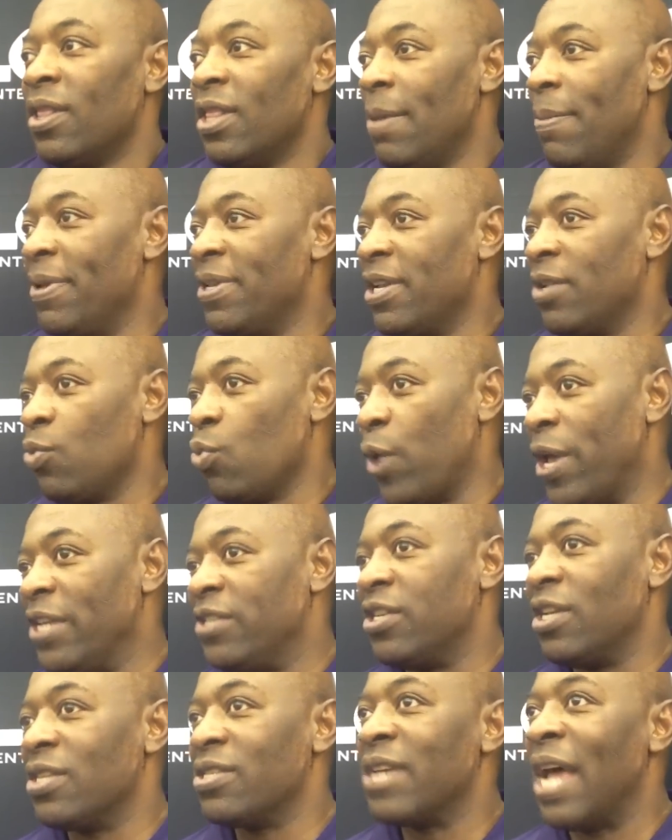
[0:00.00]
limited
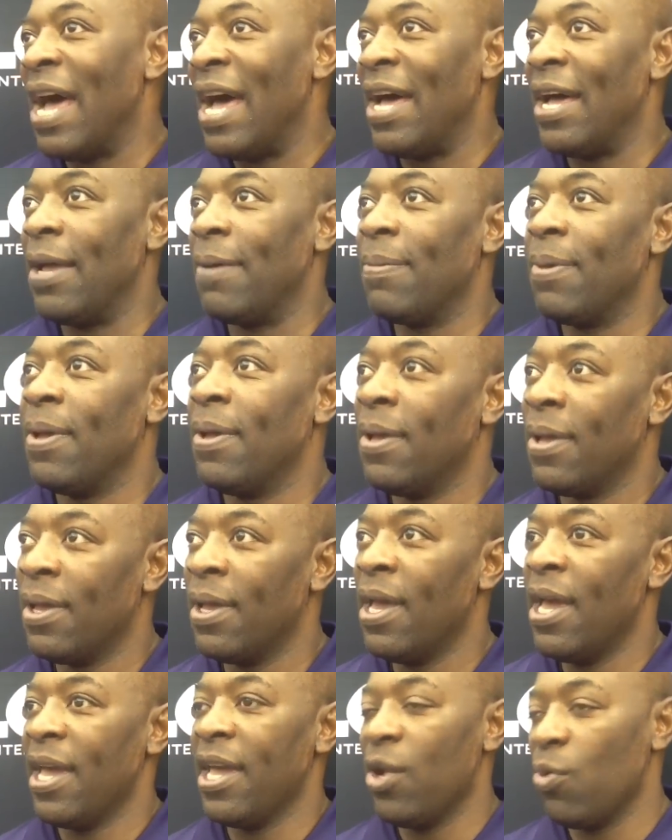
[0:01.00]
wasted time
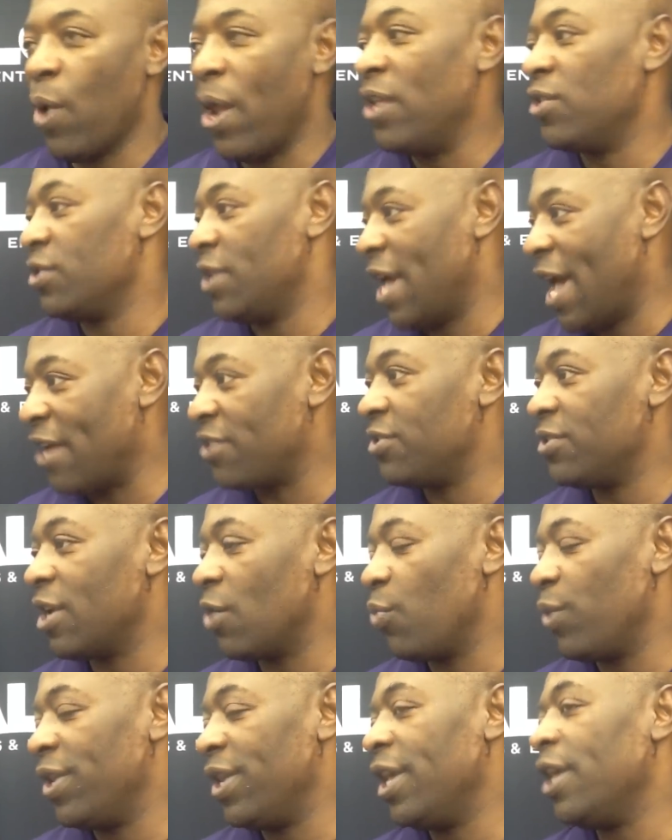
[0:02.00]
to get right into the action
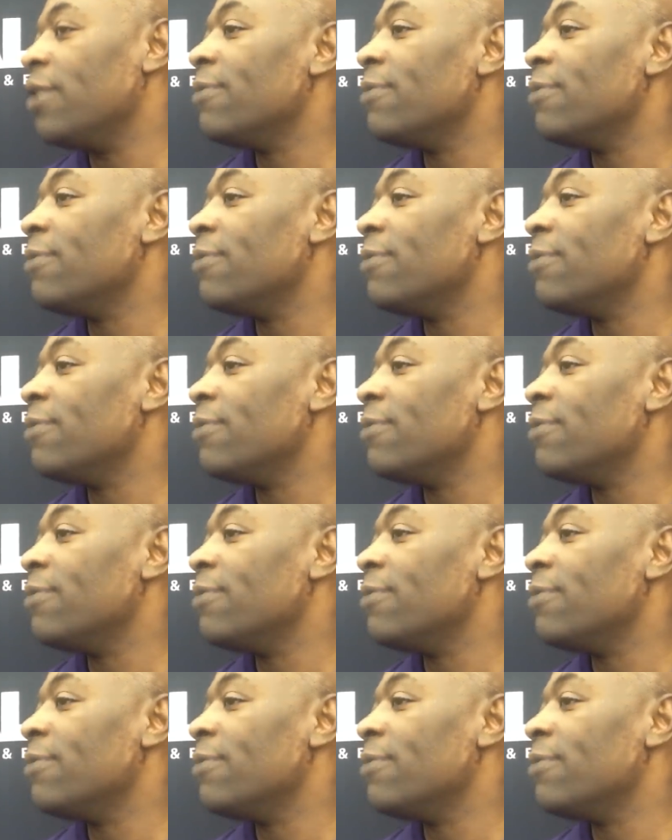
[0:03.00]
that we need.